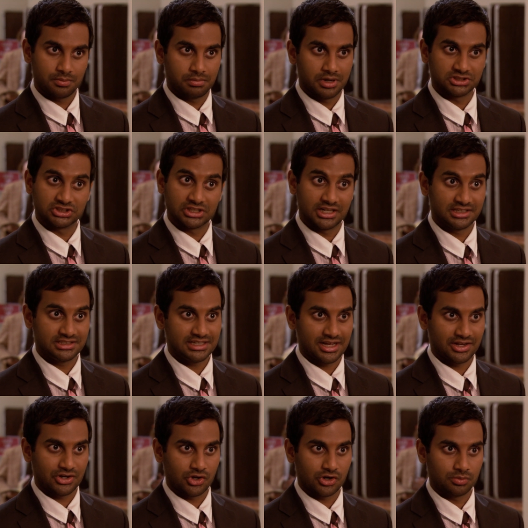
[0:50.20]
By shining
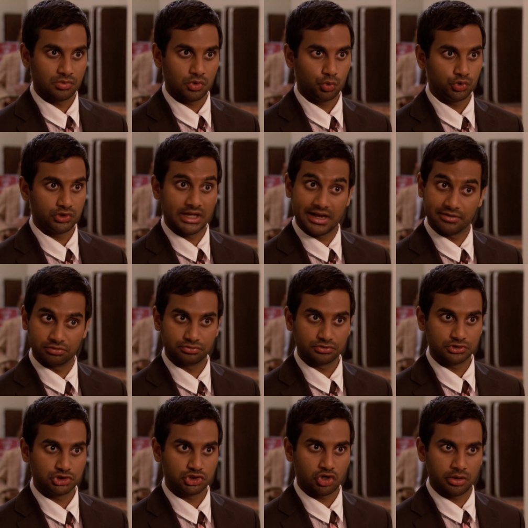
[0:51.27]
down on them with the
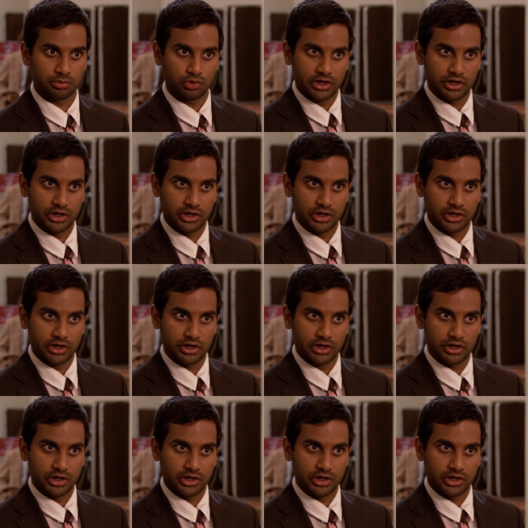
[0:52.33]
Haverford Charm